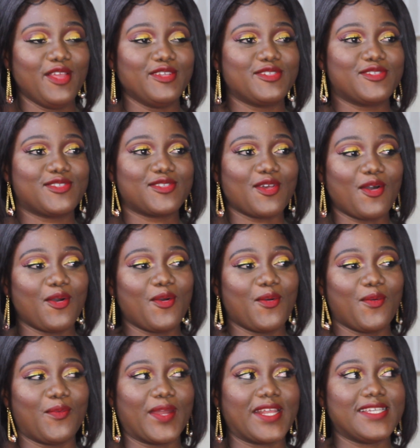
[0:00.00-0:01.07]
So
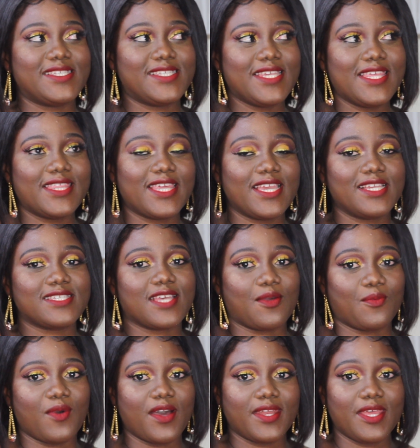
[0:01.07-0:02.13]
when I see things, I
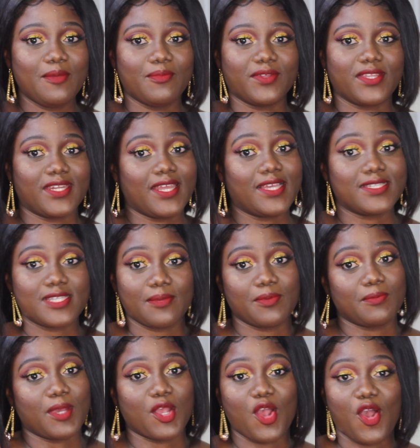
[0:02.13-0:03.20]
want it, but then it ends up
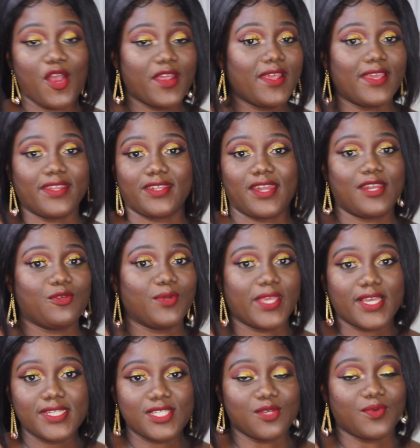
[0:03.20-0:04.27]
in my cart and then I don't
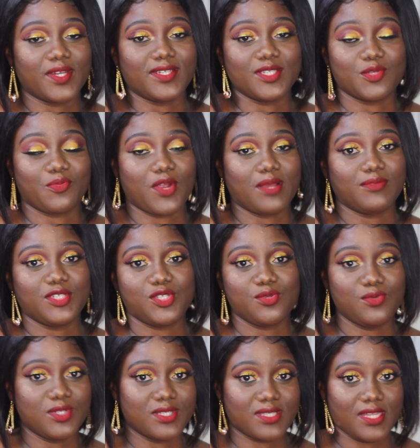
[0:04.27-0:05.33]
get to it until probably
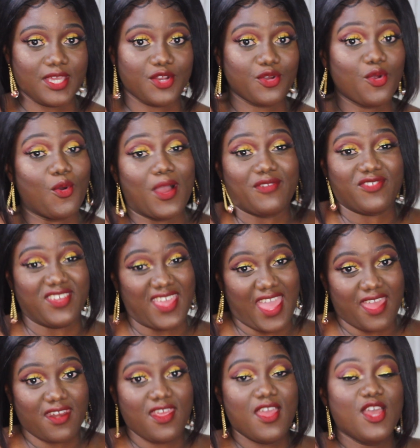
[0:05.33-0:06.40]
2 years later, or I forget.